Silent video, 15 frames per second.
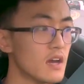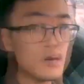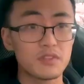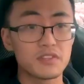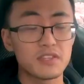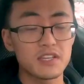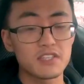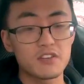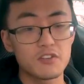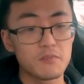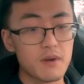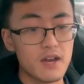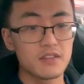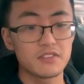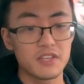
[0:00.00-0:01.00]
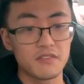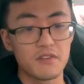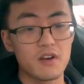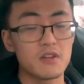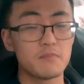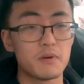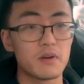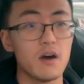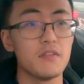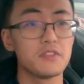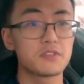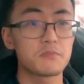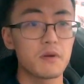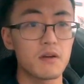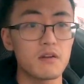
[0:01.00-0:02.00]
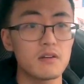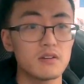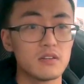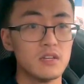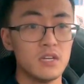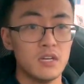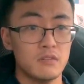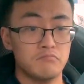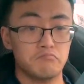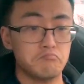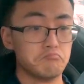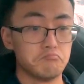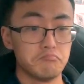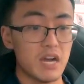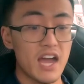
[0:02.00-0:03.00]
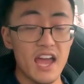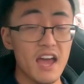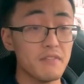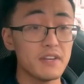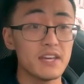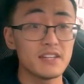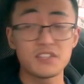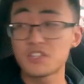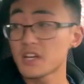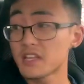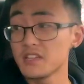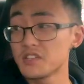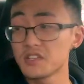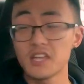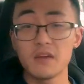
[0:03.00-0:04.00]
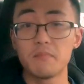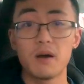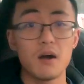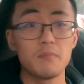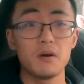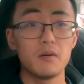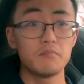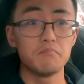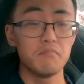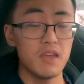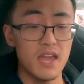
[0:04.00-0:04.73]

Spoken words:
With the 600 miles that I've already put on this part, I haven't had a check engine light pop up